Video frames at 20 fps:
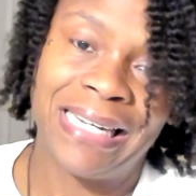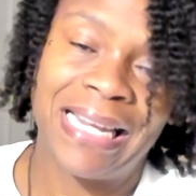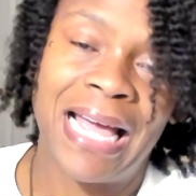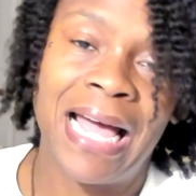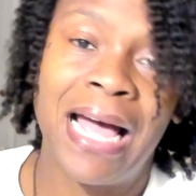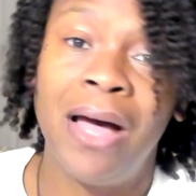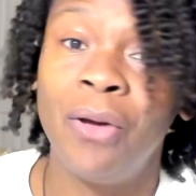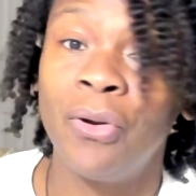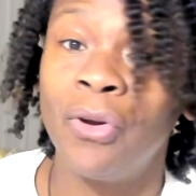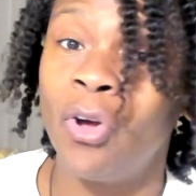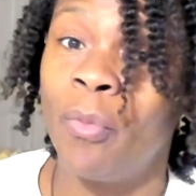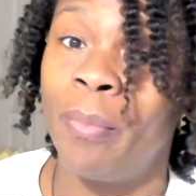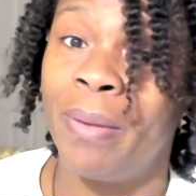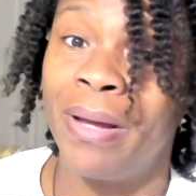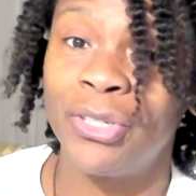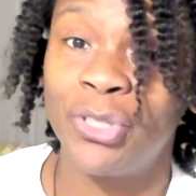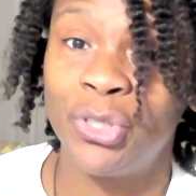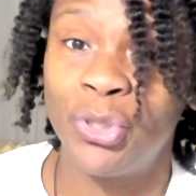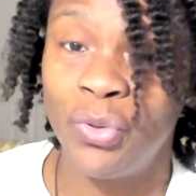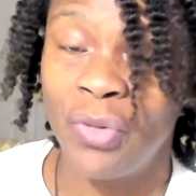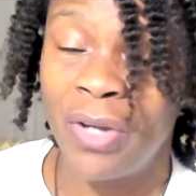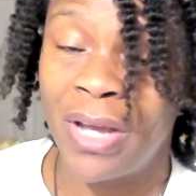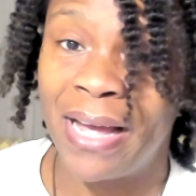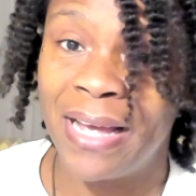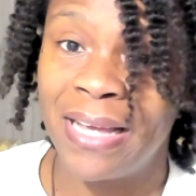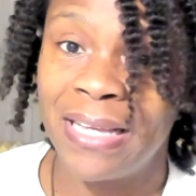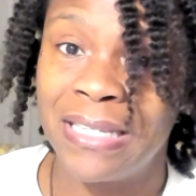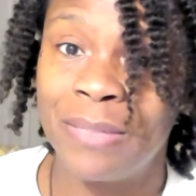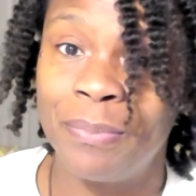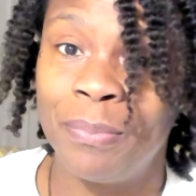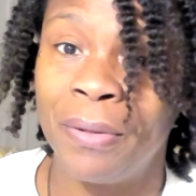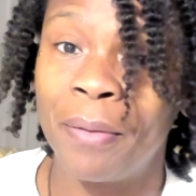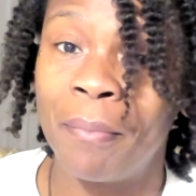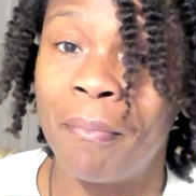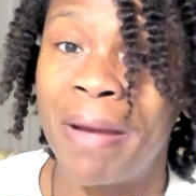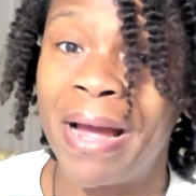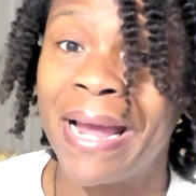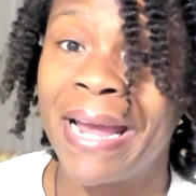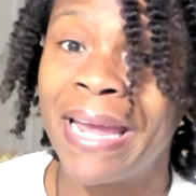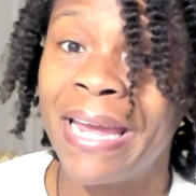I don't know about you guys, but
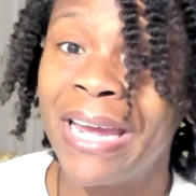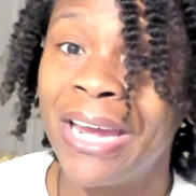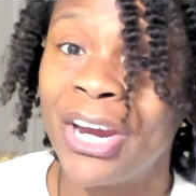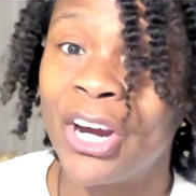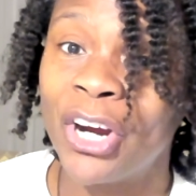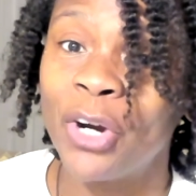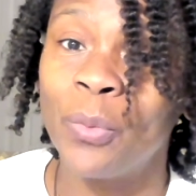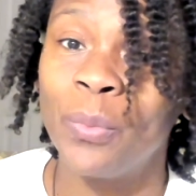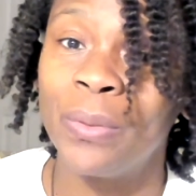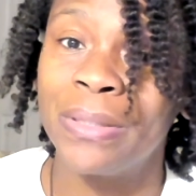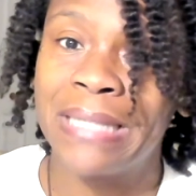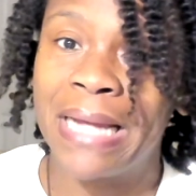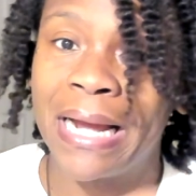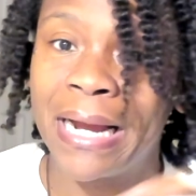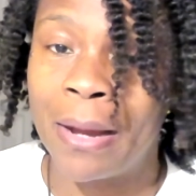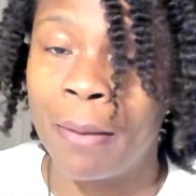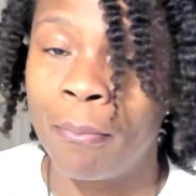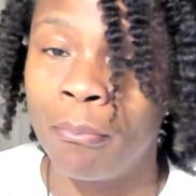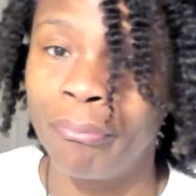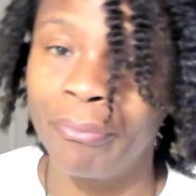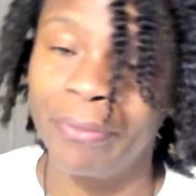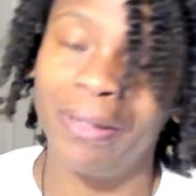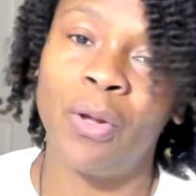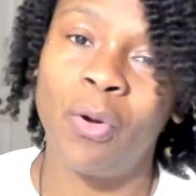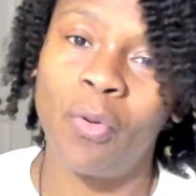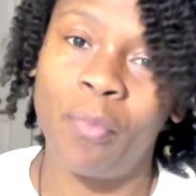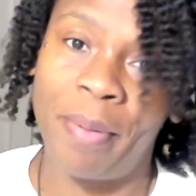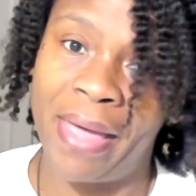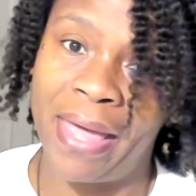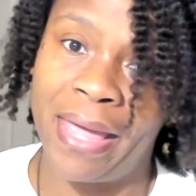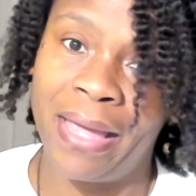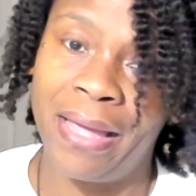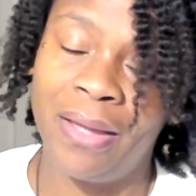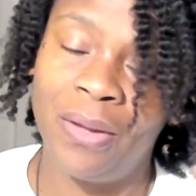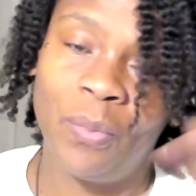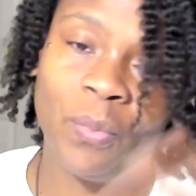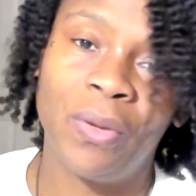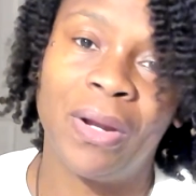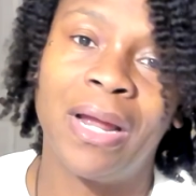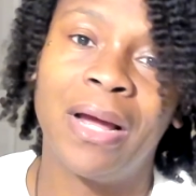my hair was like a Brillo pad
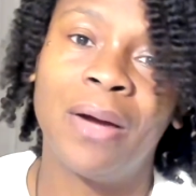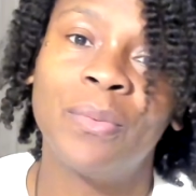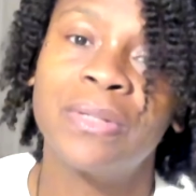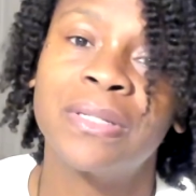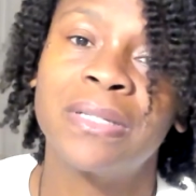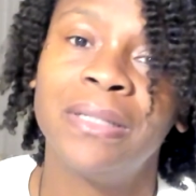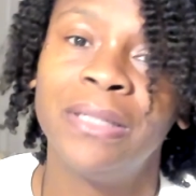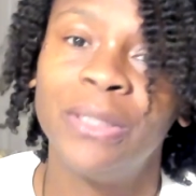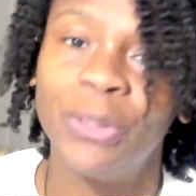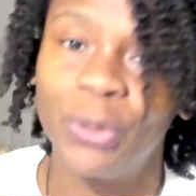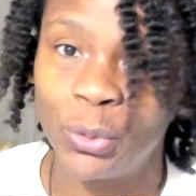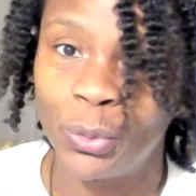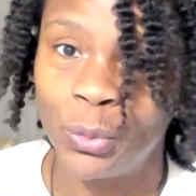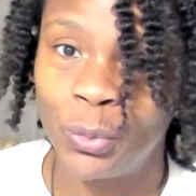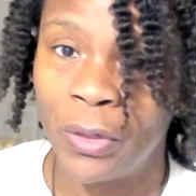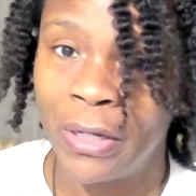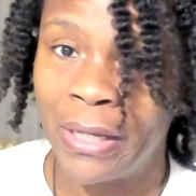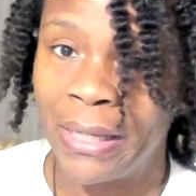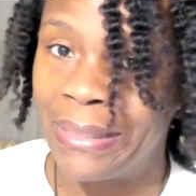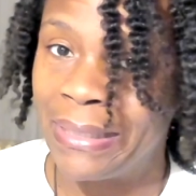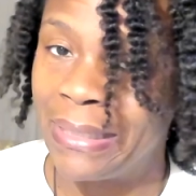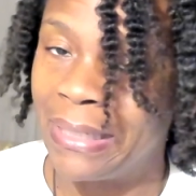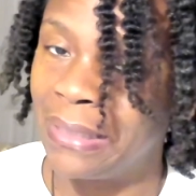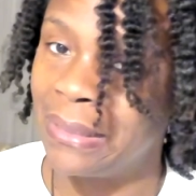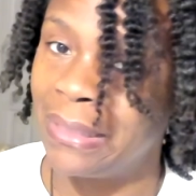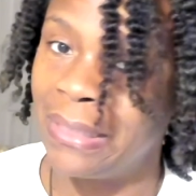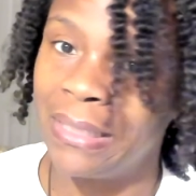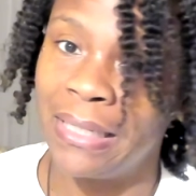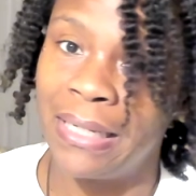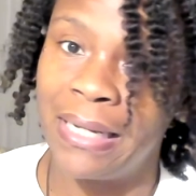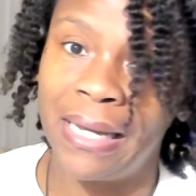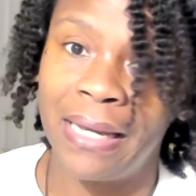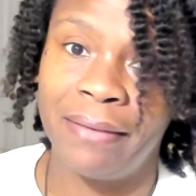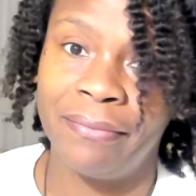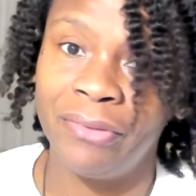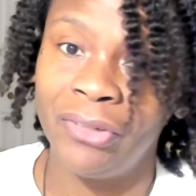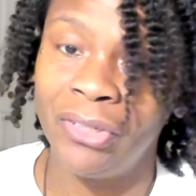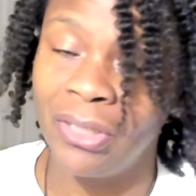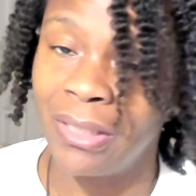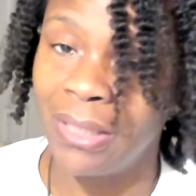when I was little. Yeah, I think I
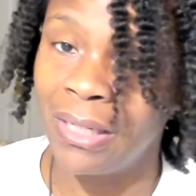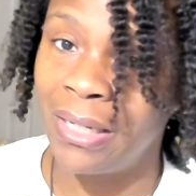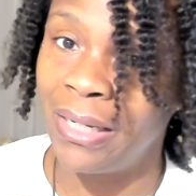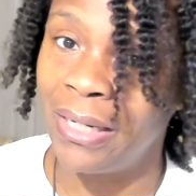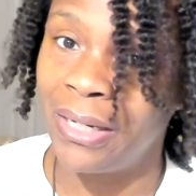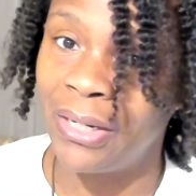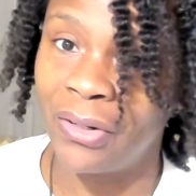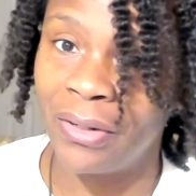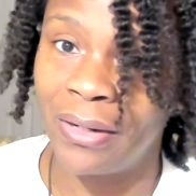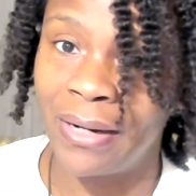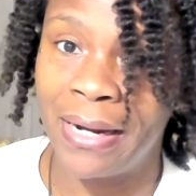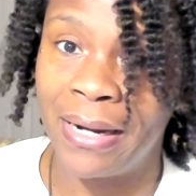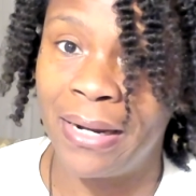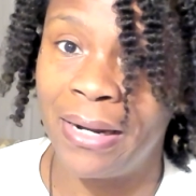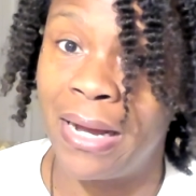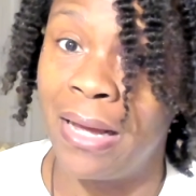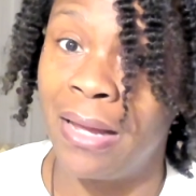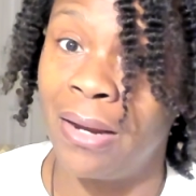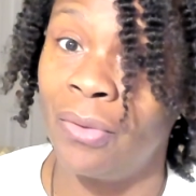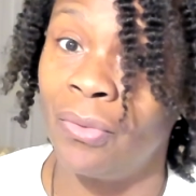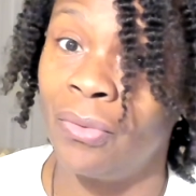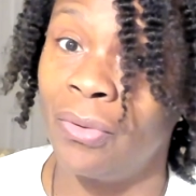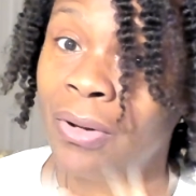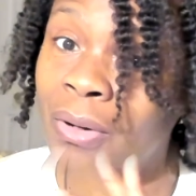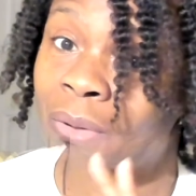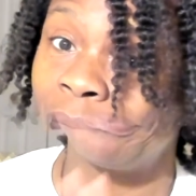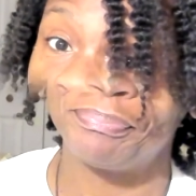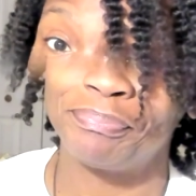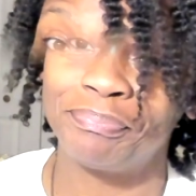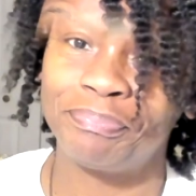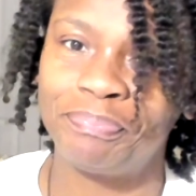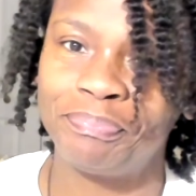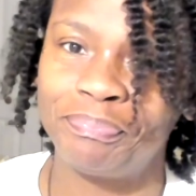have good hair now. I don't know.